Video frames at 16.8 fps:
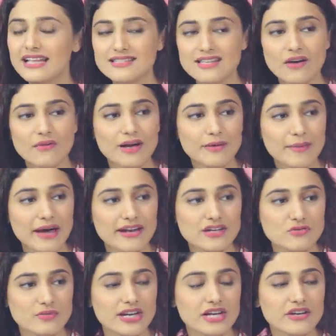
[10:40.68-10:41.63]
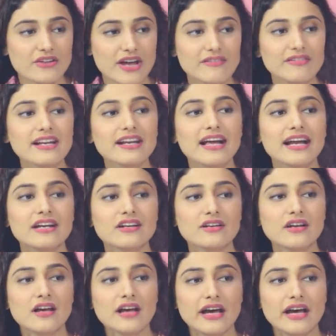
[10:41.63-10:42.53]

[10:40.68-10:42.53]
that's how I manage when I travel. And I